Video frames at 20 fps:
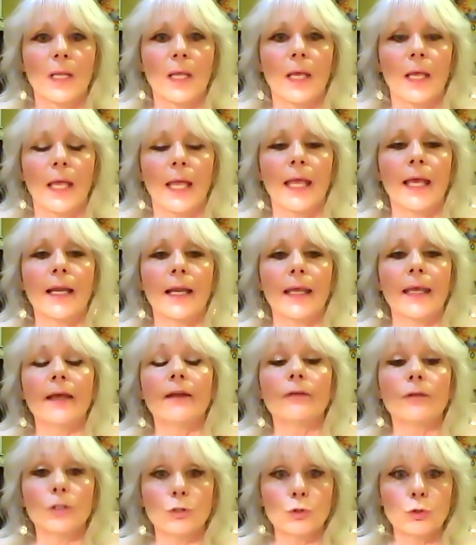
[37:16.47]
And
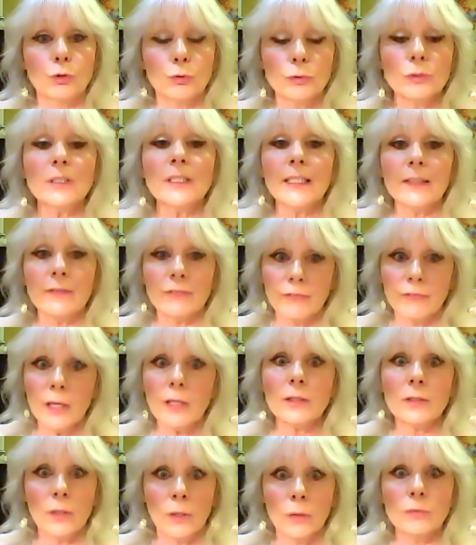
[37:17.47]
it truly
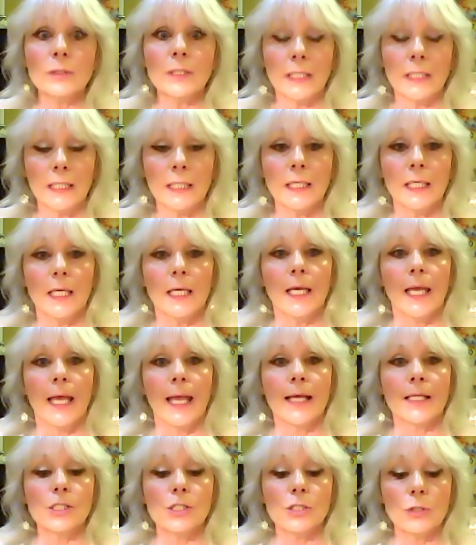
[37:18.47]
felt lonely.
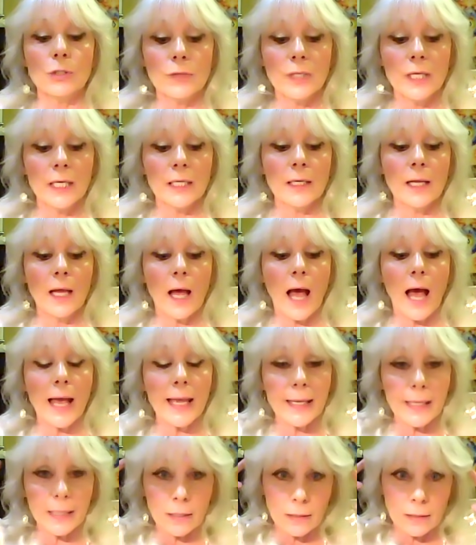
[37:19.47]
And so then
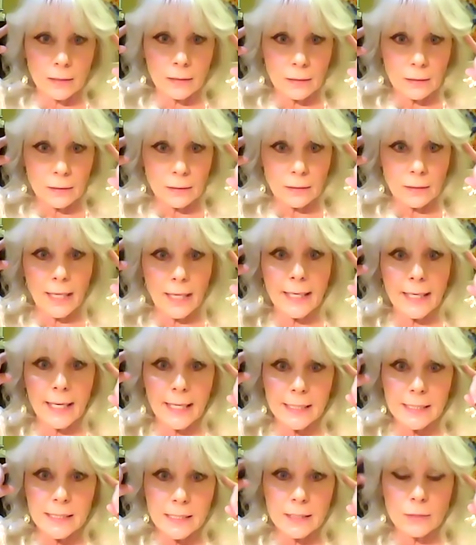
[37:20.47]
I
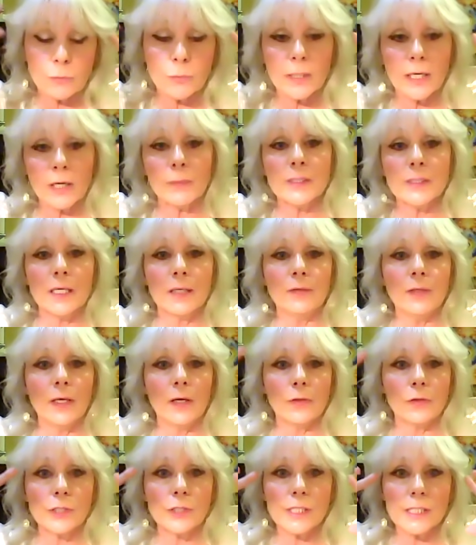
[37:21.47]
did when I was on the
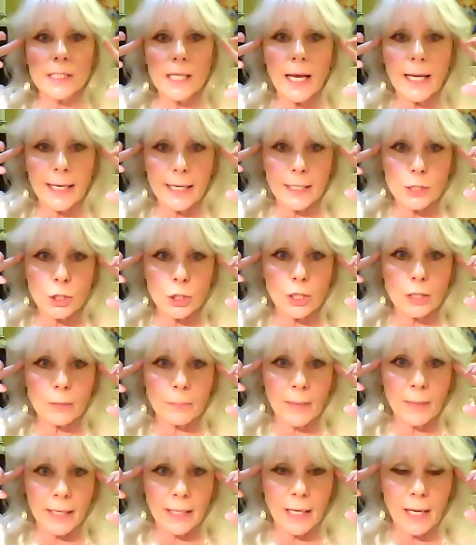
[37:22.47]
other side, I took
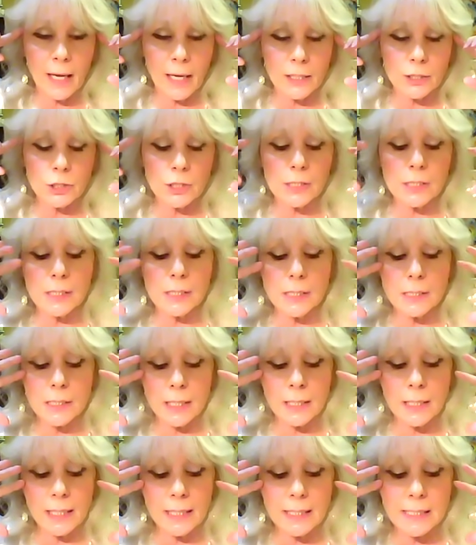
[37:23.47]
my consciousness
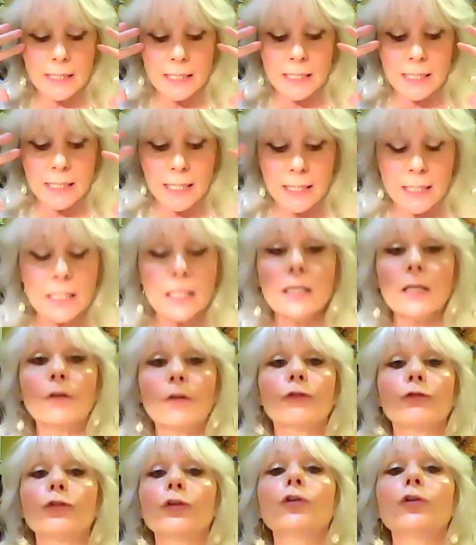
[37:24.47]
and extended
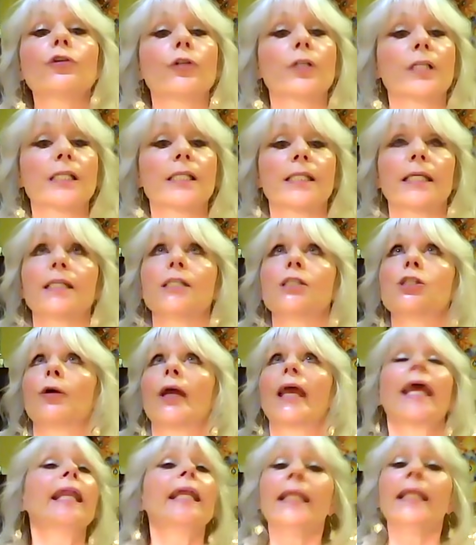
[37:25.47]
it further to see, is there
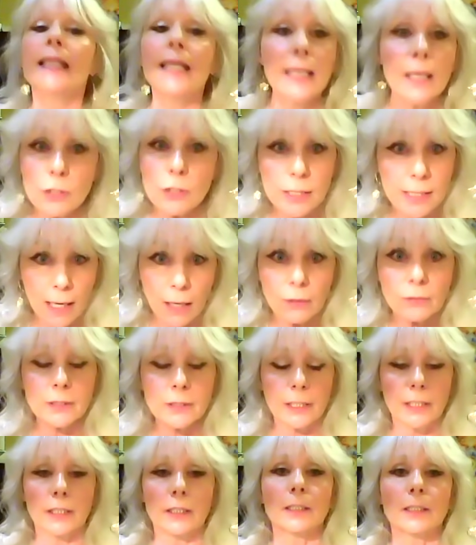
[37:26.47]
anything else out
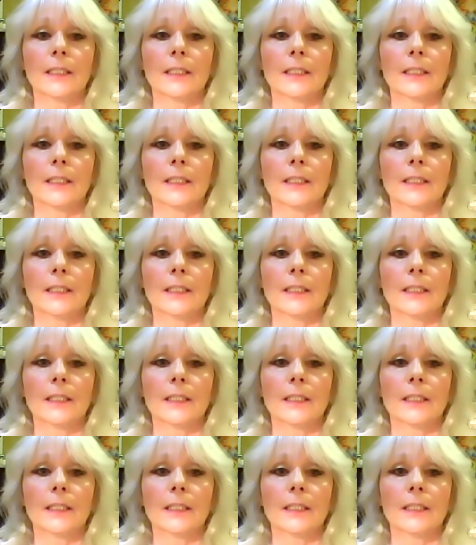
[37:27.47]
there?